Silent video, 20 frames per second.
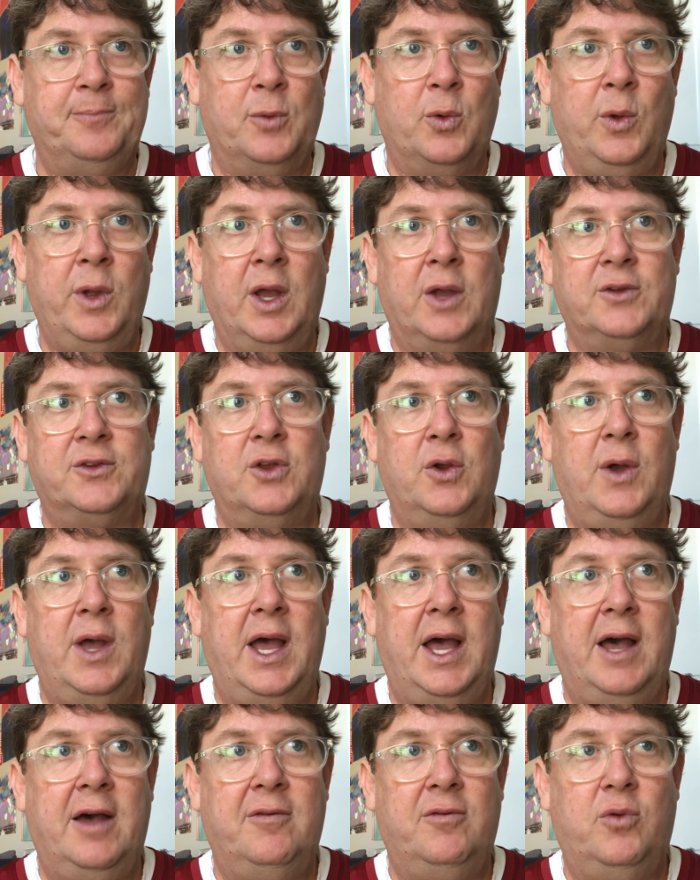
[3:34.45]
We also
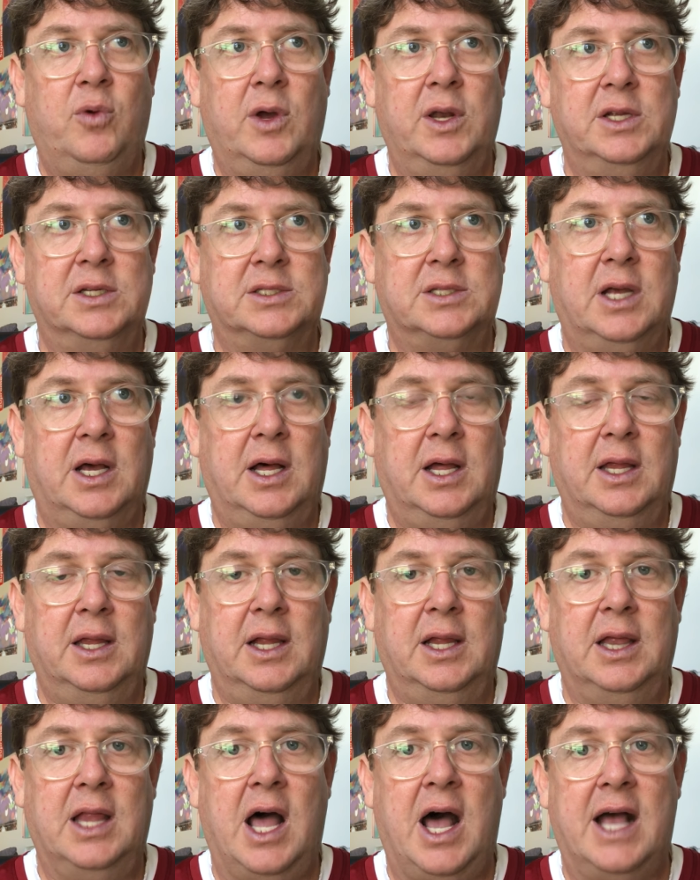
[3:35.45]
have what is called a
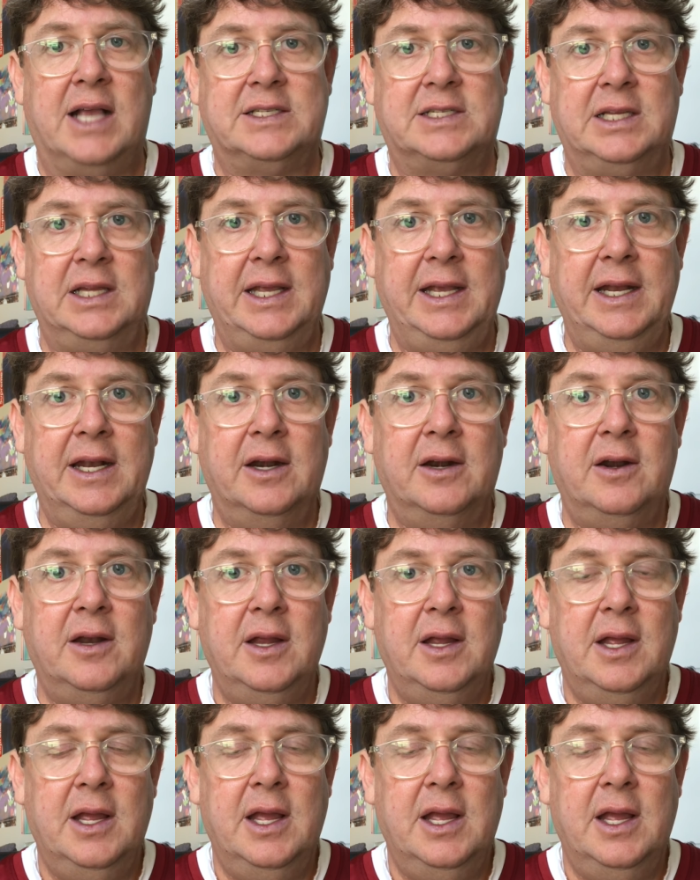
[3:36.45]
loss leader